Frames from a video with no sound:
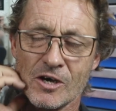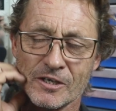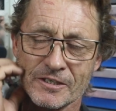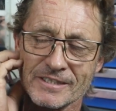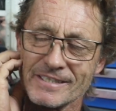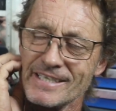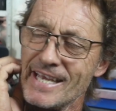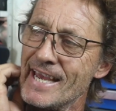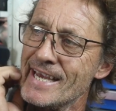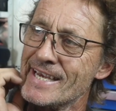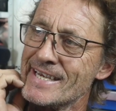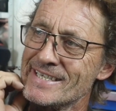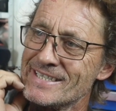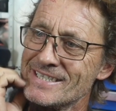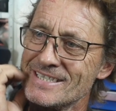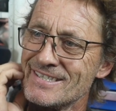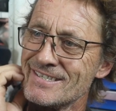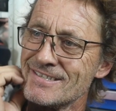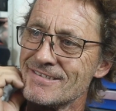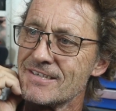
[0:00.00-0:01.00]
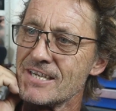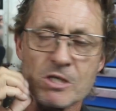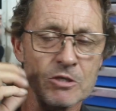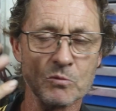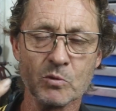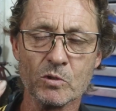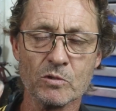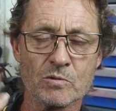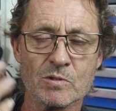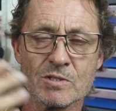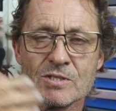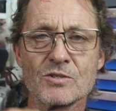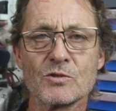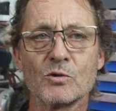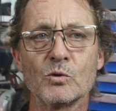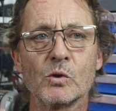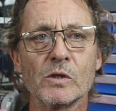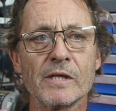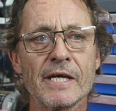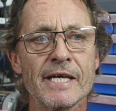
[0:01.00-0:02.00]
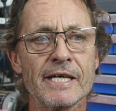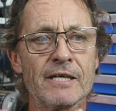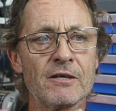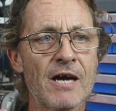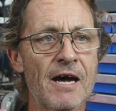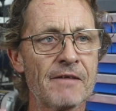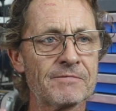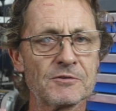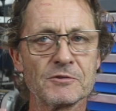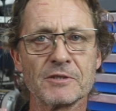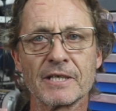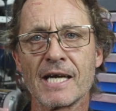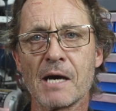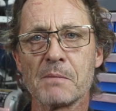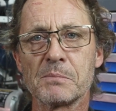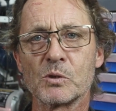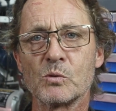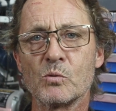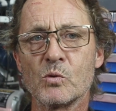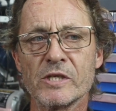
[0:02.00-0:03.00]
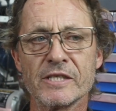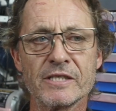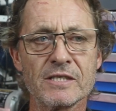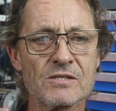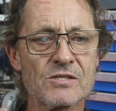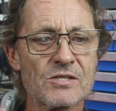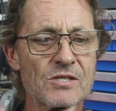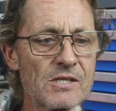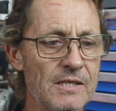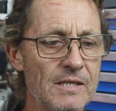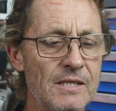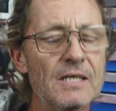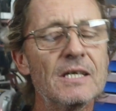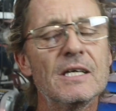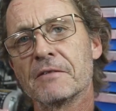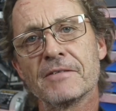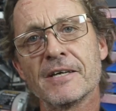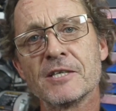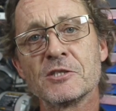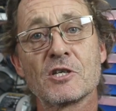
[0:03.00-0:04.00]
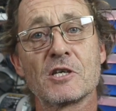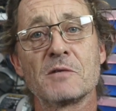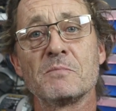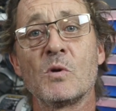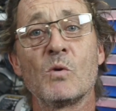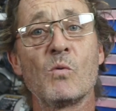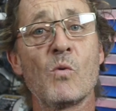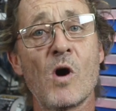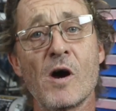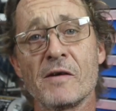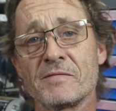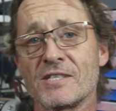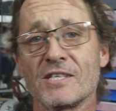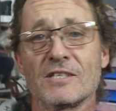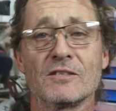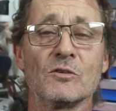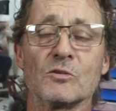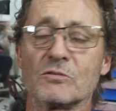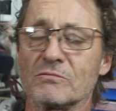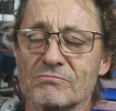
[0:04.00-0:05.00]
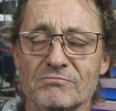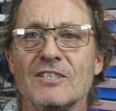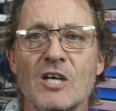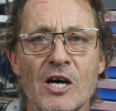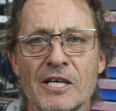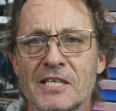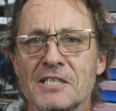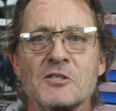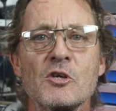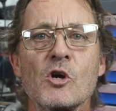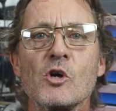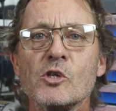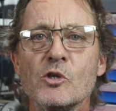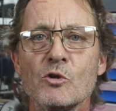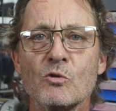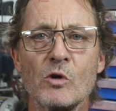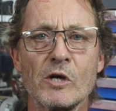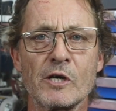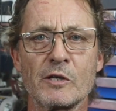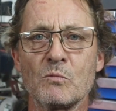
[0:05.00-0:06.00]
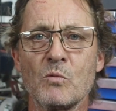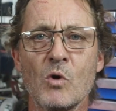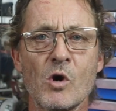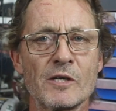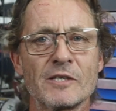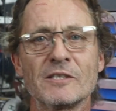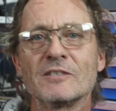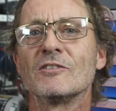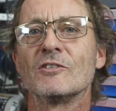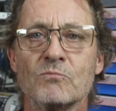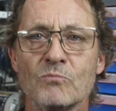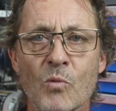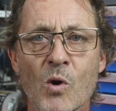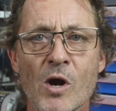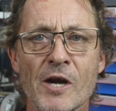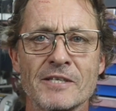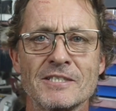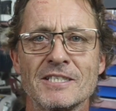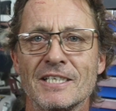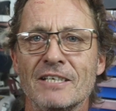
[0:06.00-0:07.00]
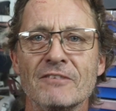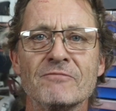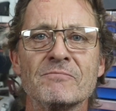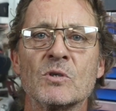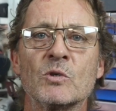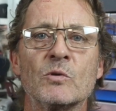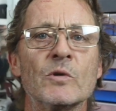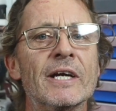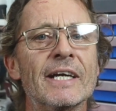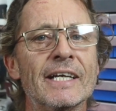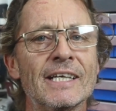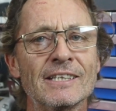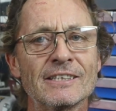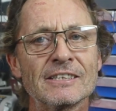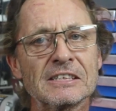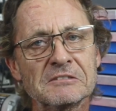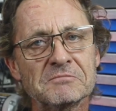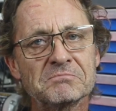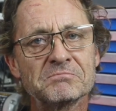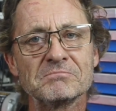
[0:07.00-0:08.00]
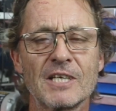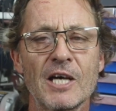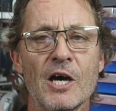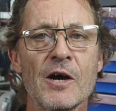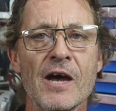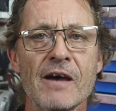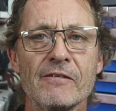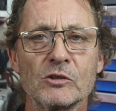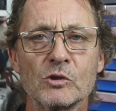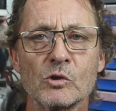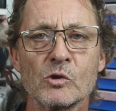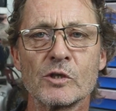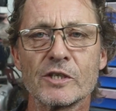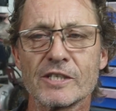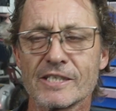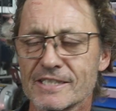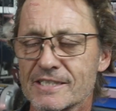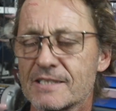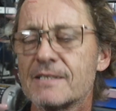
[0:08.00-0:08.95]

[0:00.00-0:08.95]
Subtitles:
it and it was still there after a couple of weeks. And eventually my wife said, look, I can tell you really want it. Why don't you give him a ring and go have a look at it?